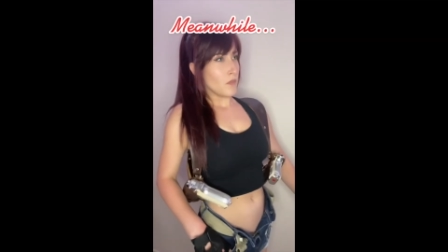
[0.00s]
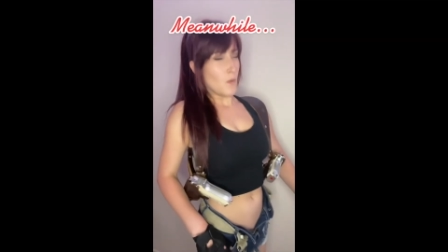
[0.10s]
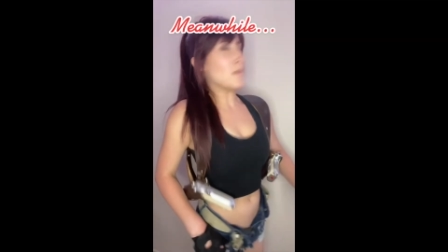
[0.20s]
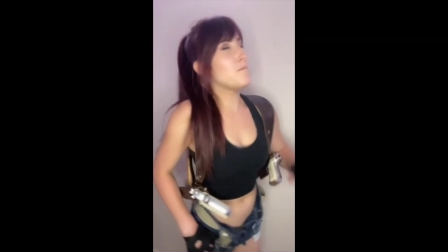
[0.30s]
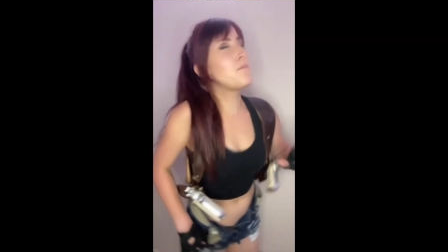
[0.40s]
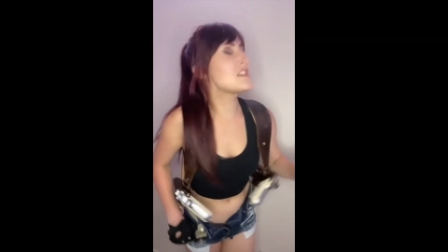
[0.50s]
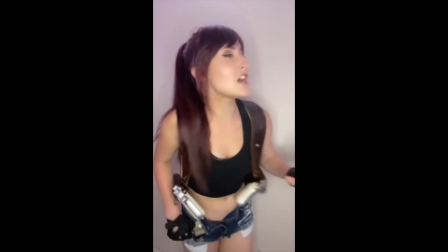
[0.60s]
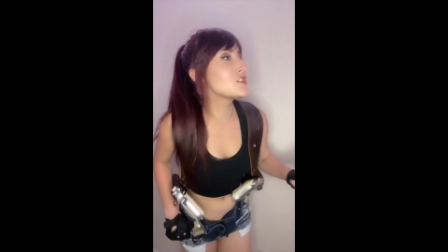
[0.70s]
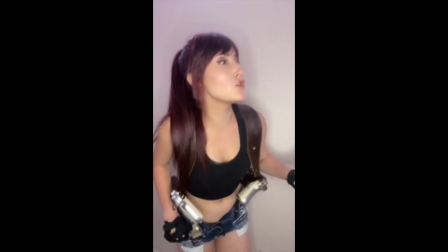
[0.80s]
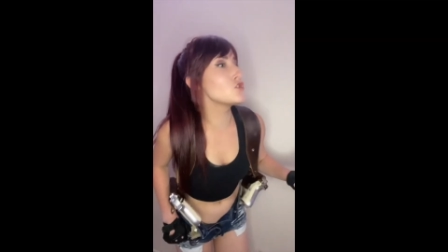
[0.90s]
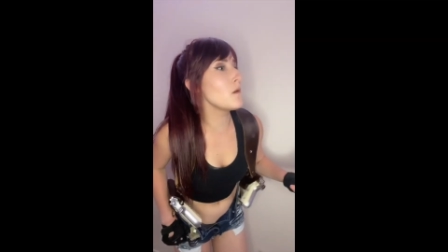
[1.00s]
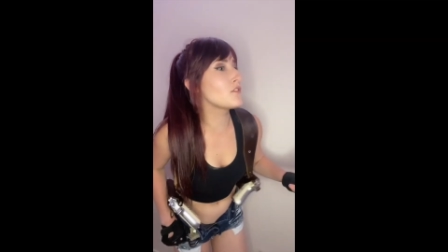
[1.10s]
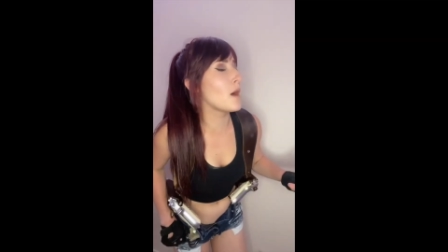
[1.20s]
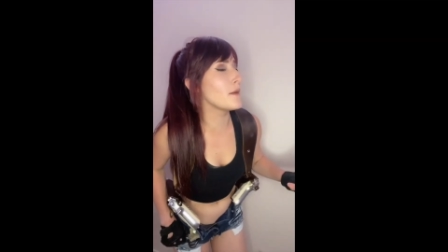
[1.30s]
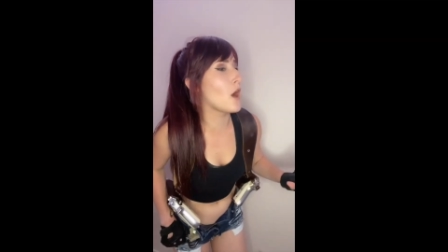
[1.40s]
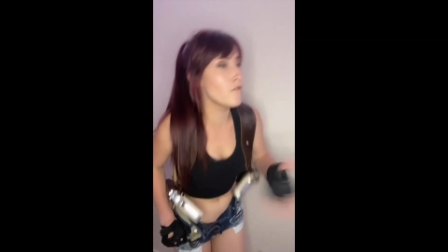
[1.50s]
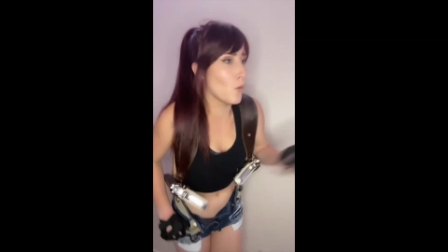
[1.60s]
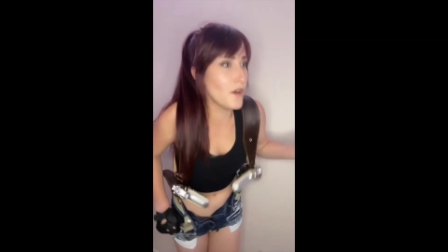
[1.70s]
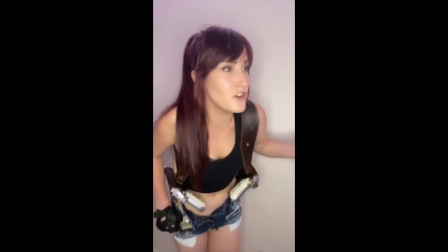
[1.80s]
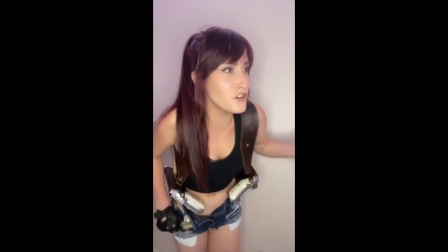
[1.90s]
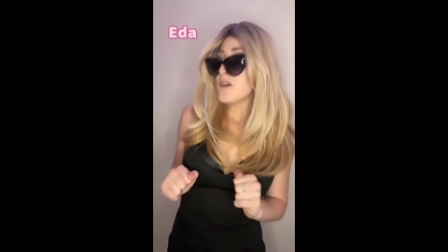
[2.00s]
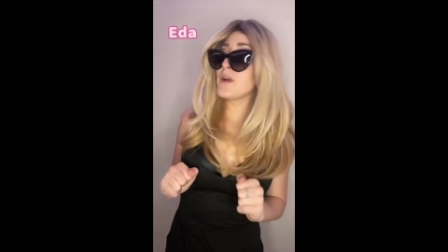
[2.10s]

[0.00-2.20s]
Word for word: Wait, bitch, I told you I was coming over. What are you doing?